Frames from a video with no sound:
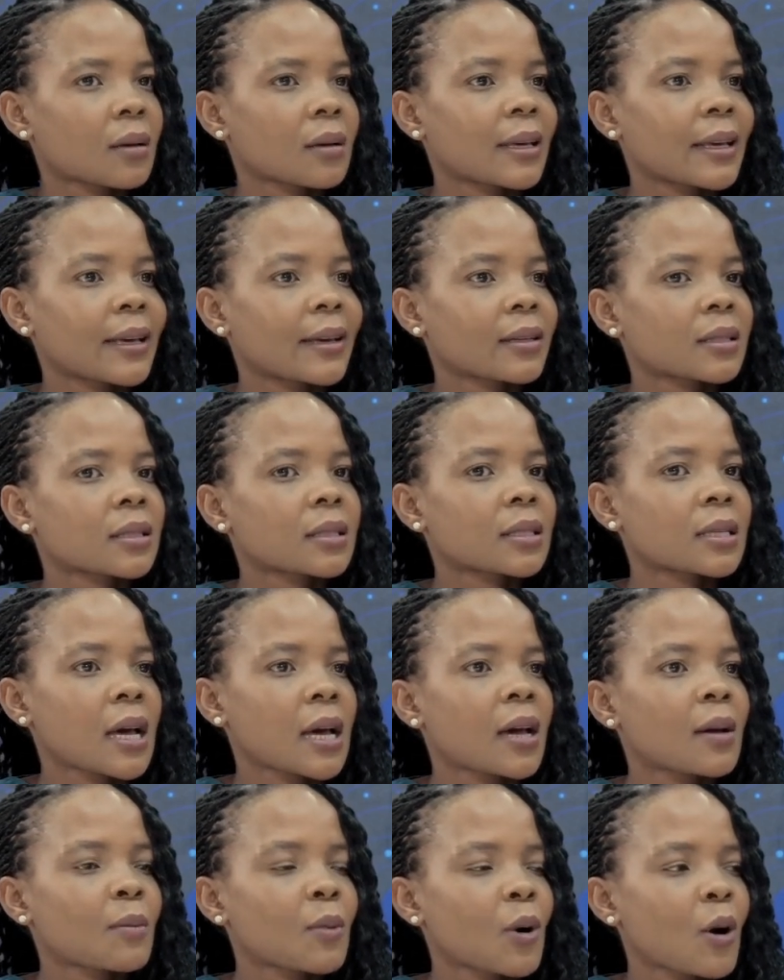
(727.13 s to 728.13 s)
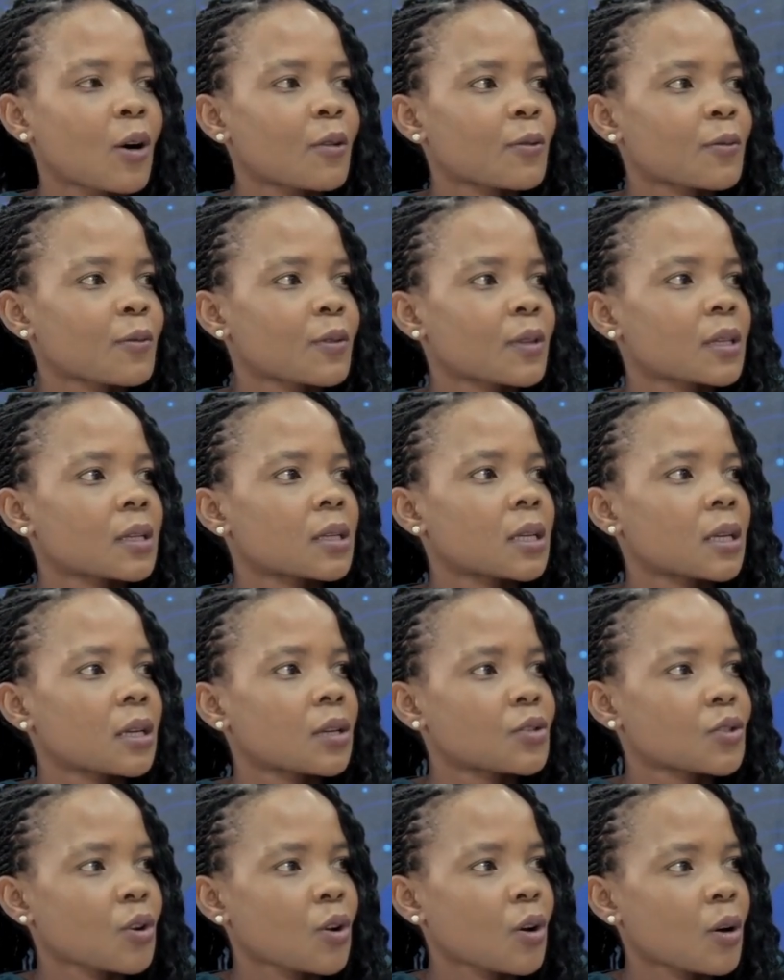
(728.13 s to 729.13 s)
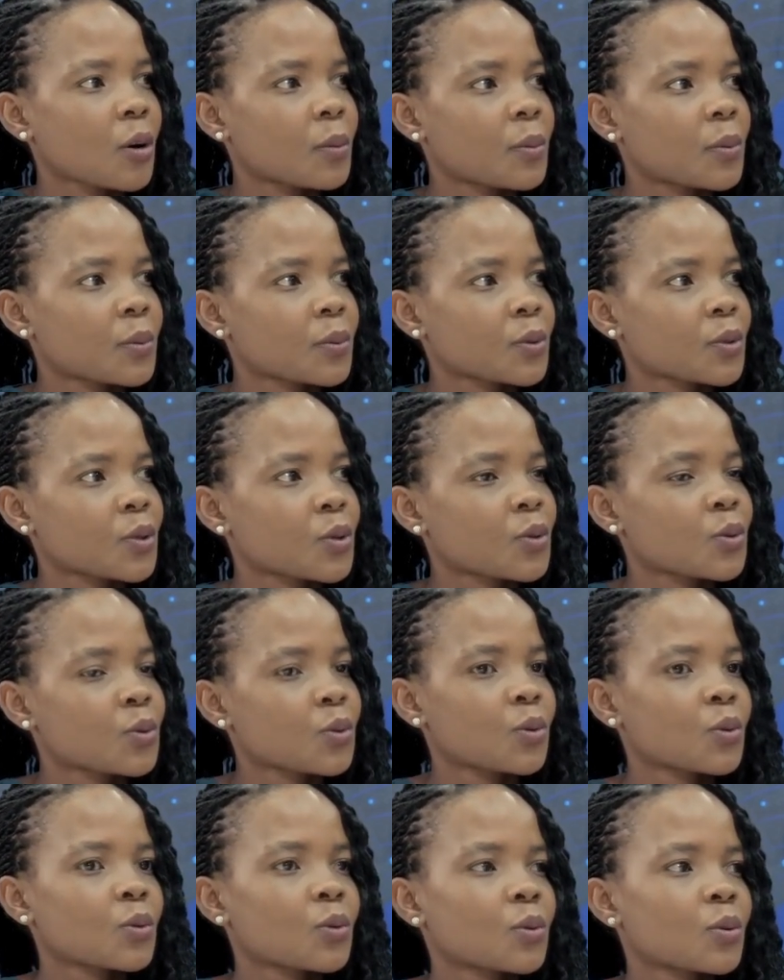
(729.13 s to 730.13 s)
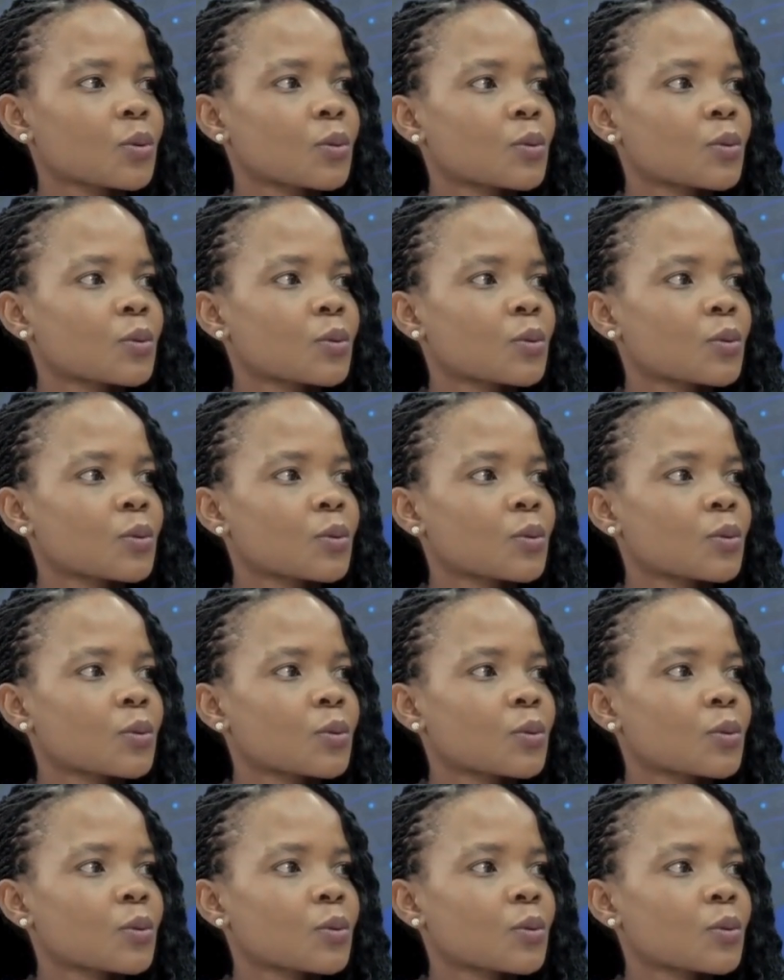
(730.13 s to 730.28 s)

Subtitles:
get time off the day job to